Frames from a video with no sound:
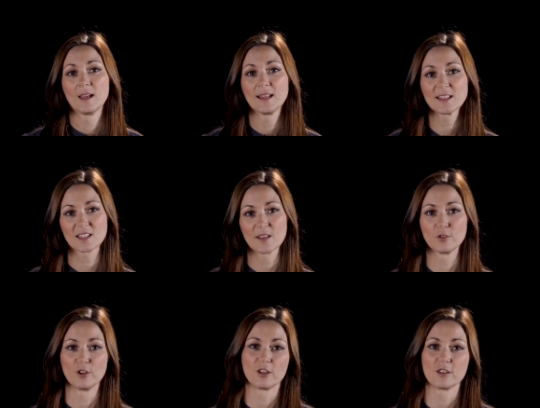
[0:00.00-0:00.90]
Let us have a
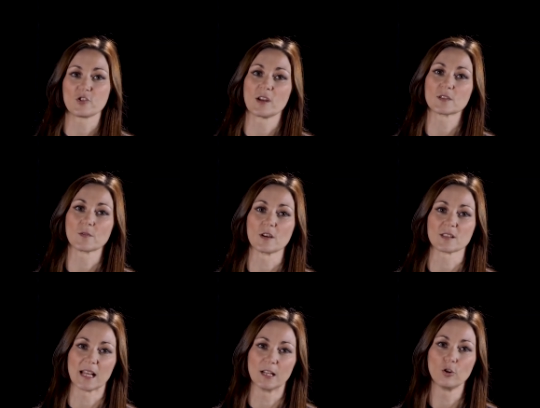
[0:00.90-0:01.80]
look at the
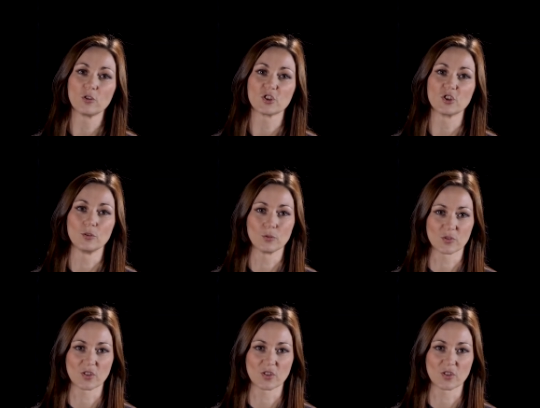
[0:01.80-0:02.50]
transverse and longitudinal